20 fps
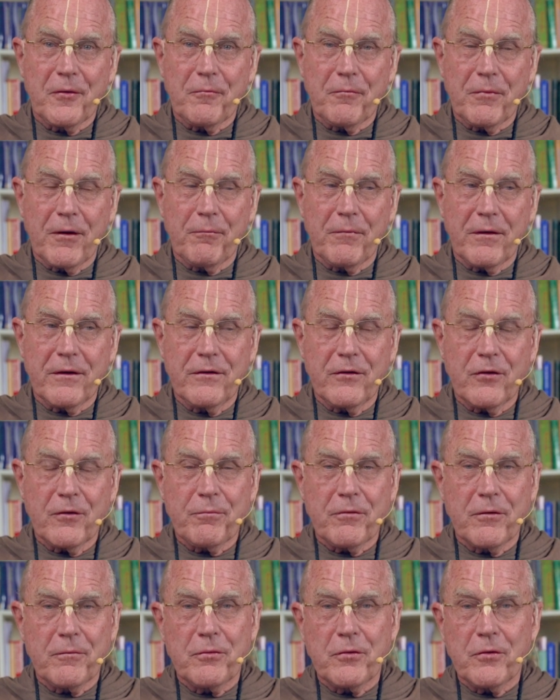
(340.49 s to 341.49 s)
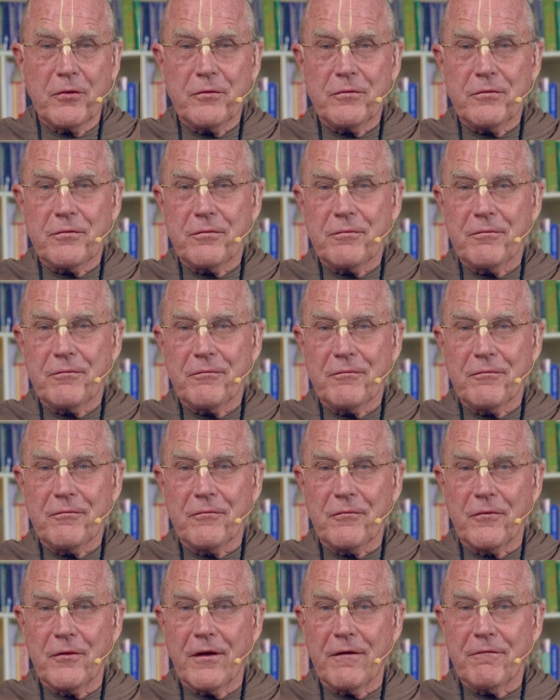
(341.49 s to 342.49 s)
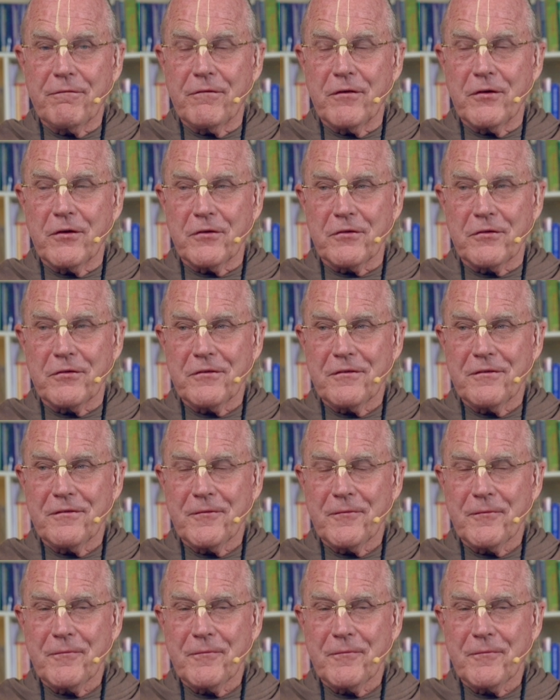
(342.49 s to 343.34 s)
But my dear Prabhus, we're not finished.